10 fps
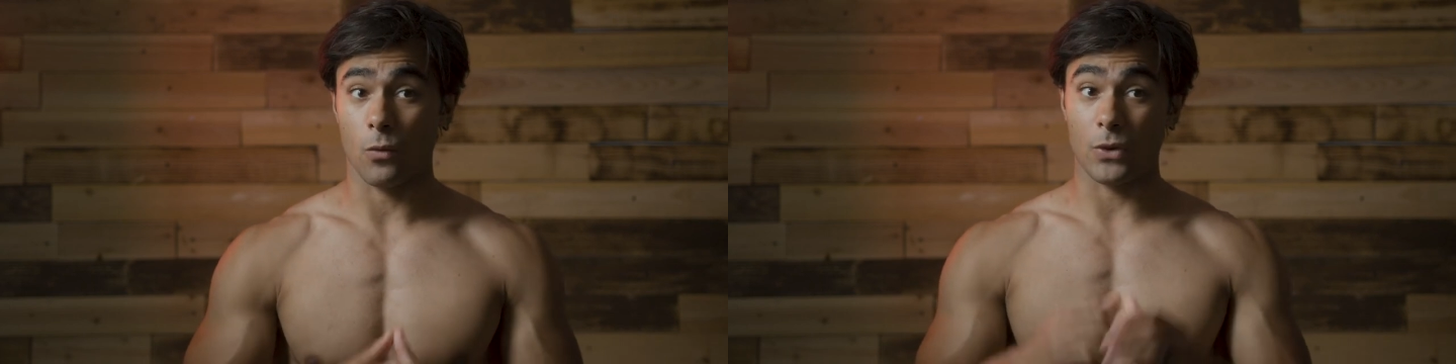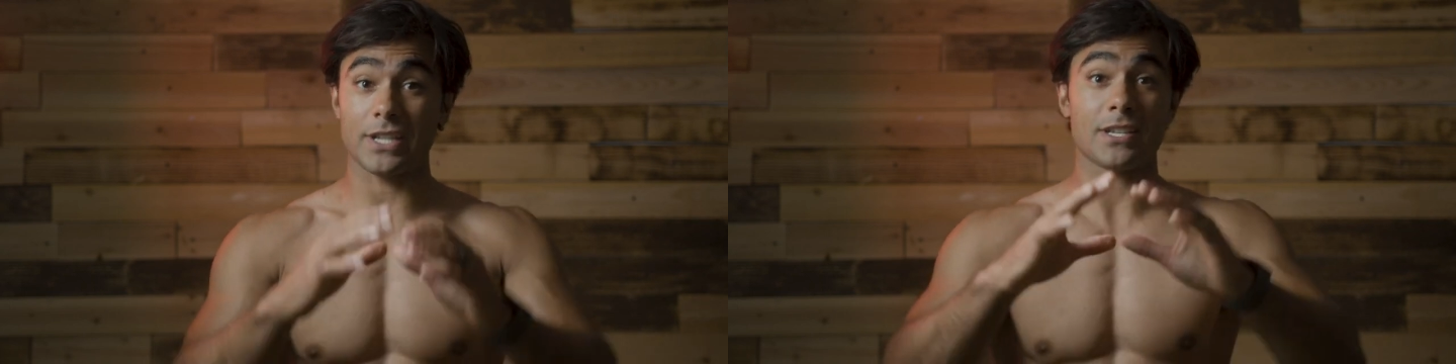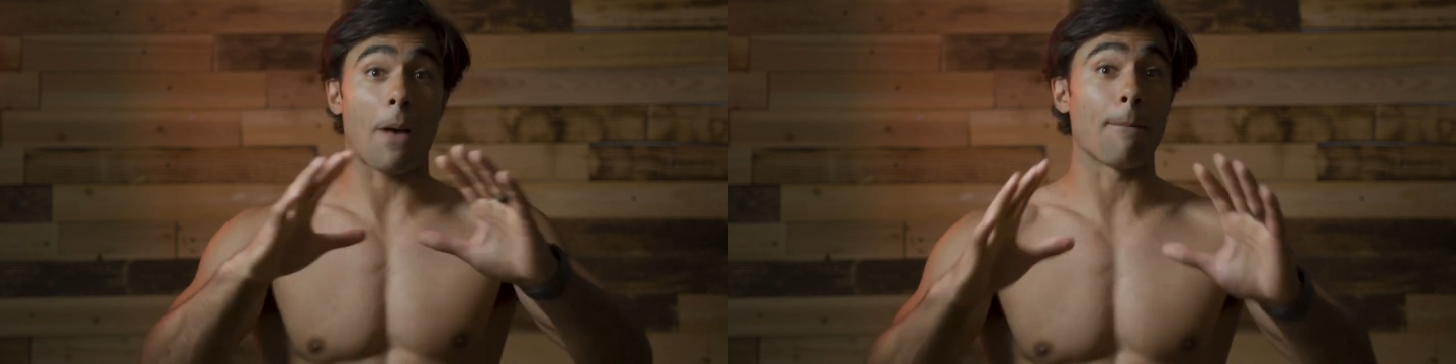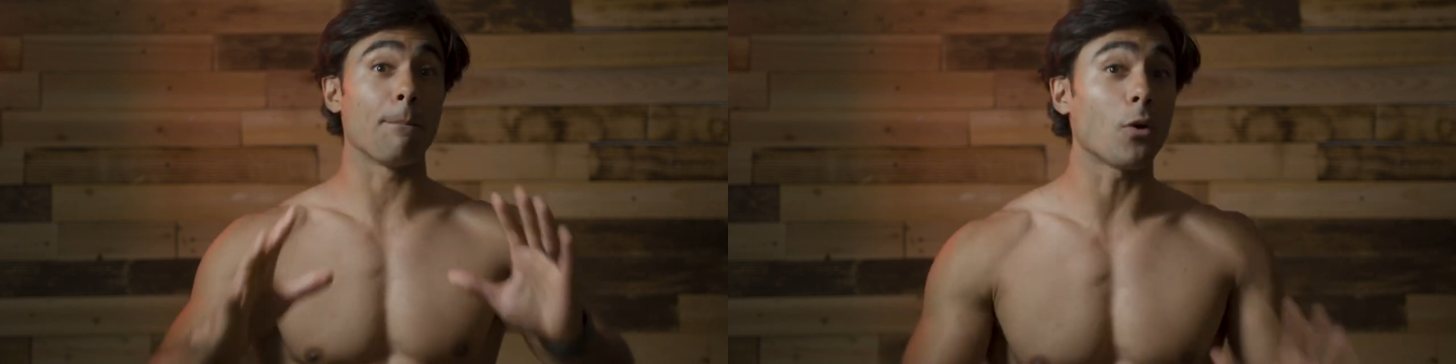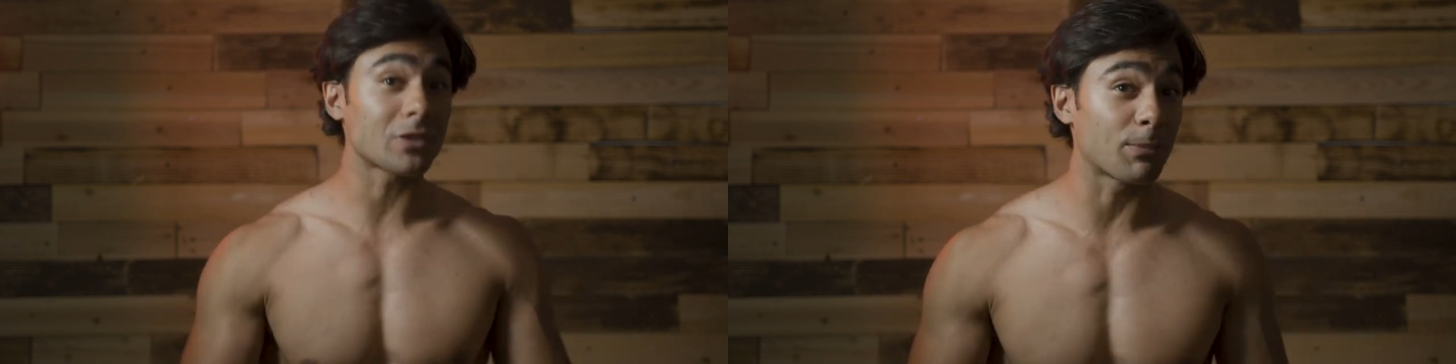which is
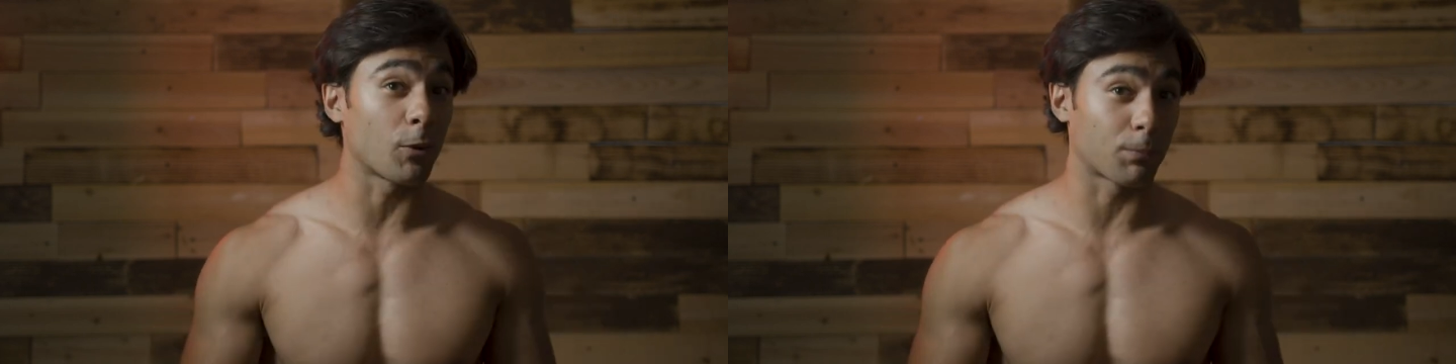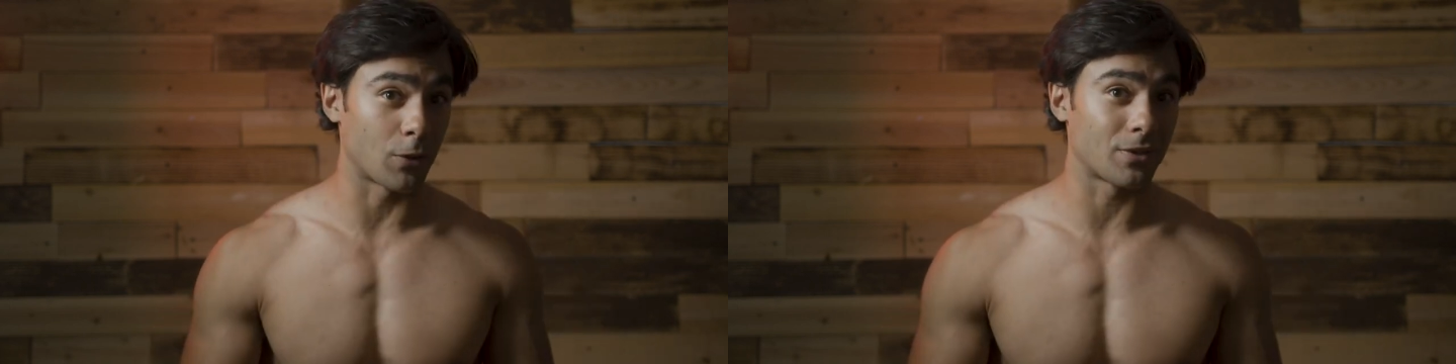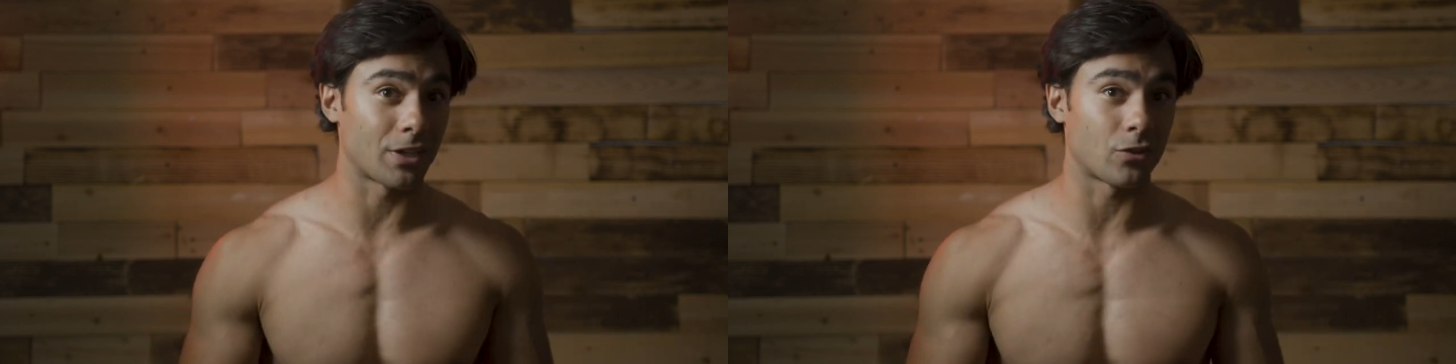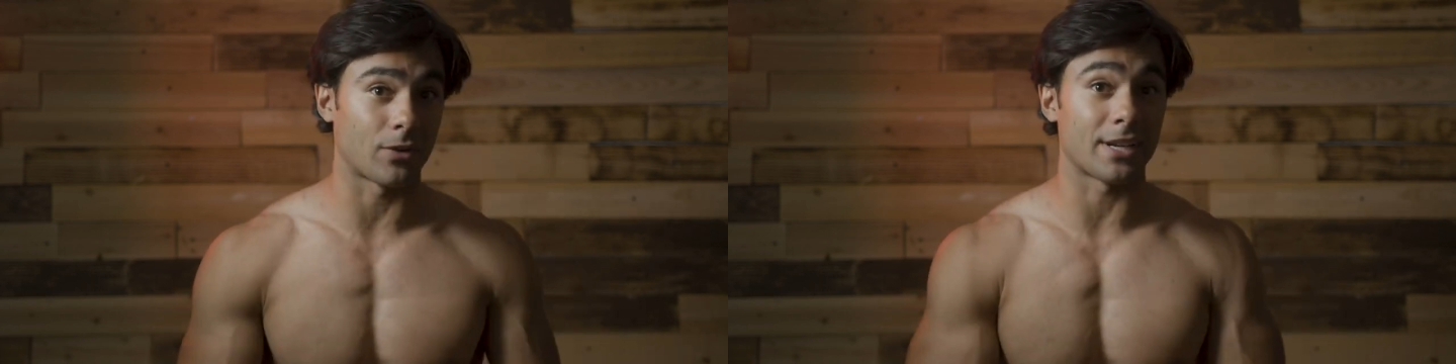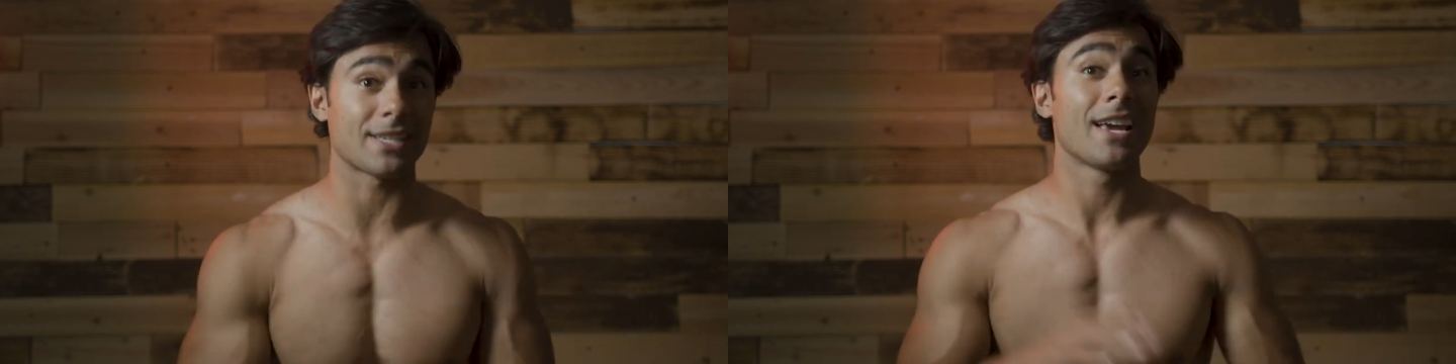multiple protein
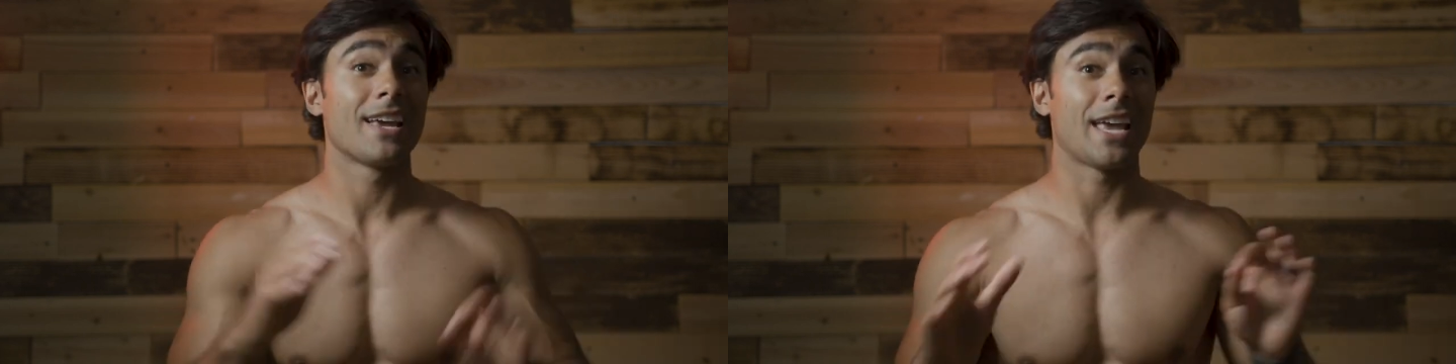drinks